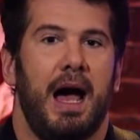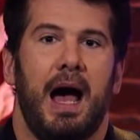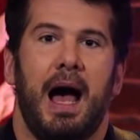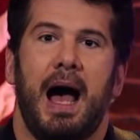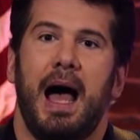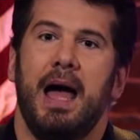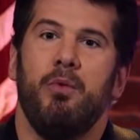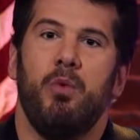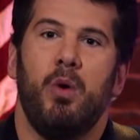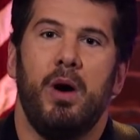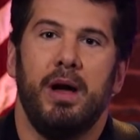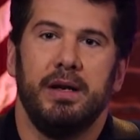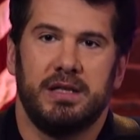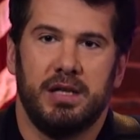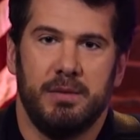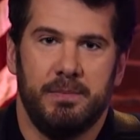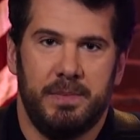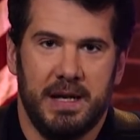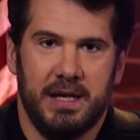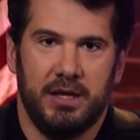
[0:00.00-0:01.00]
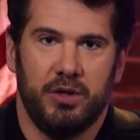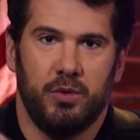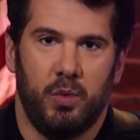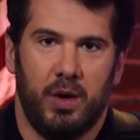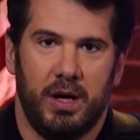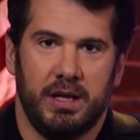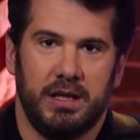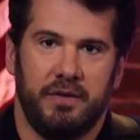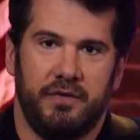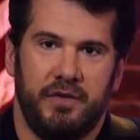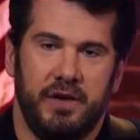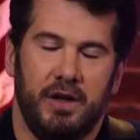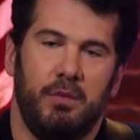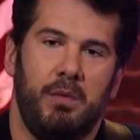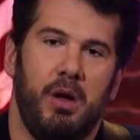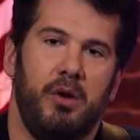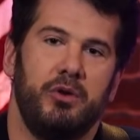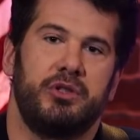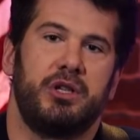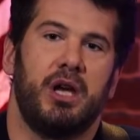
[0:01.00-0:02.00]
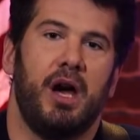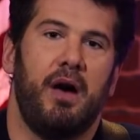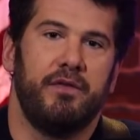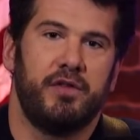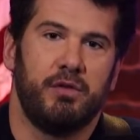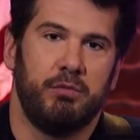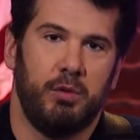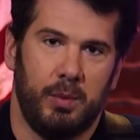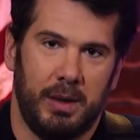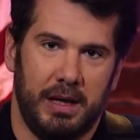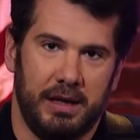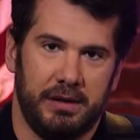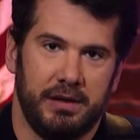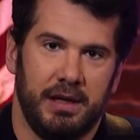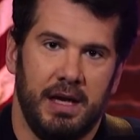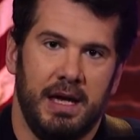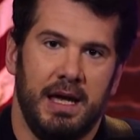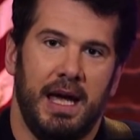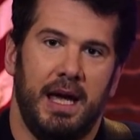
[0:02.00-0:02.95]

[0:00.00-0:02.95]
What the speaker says: I want to be the one you feel most comfortable with